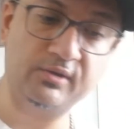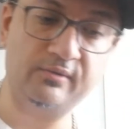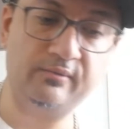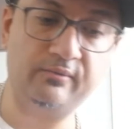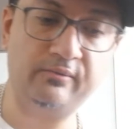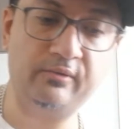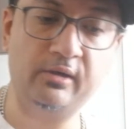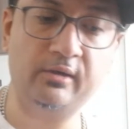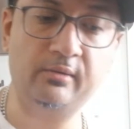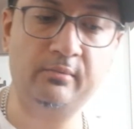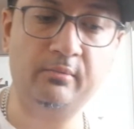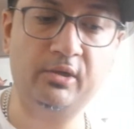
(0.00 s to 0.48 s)
the
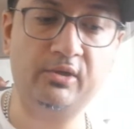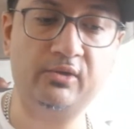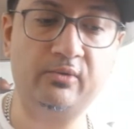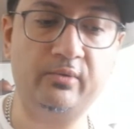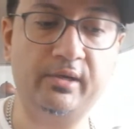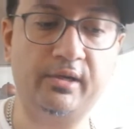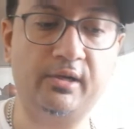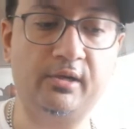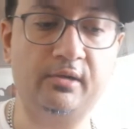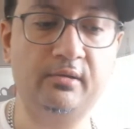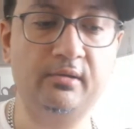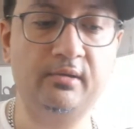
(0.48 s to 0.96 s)
front much
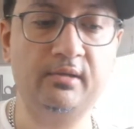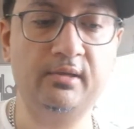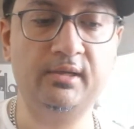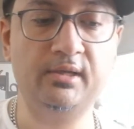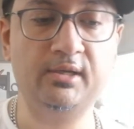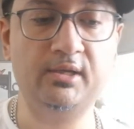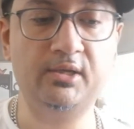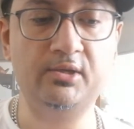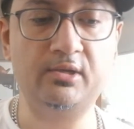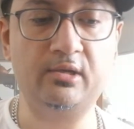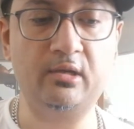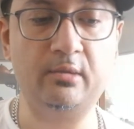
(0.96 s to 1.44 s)
quicker.
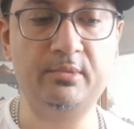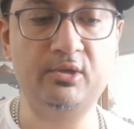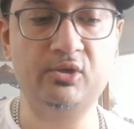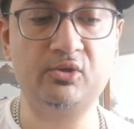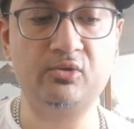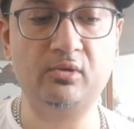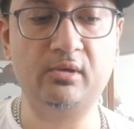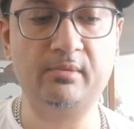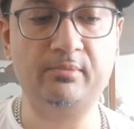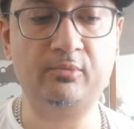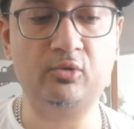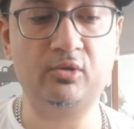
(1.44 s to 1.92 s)
So I'll be
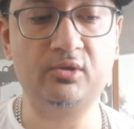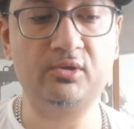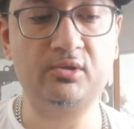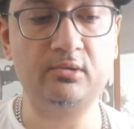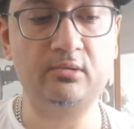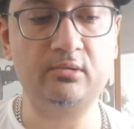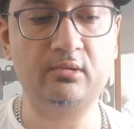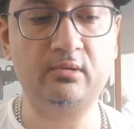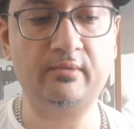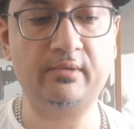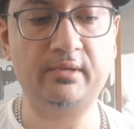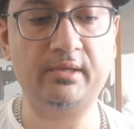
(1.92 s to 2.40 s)
sure to pour
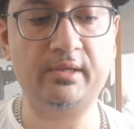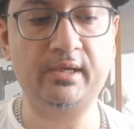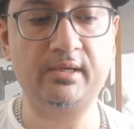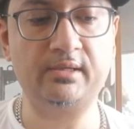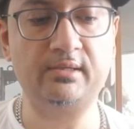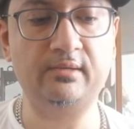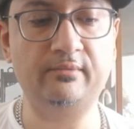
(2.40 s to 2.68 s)
slower for the next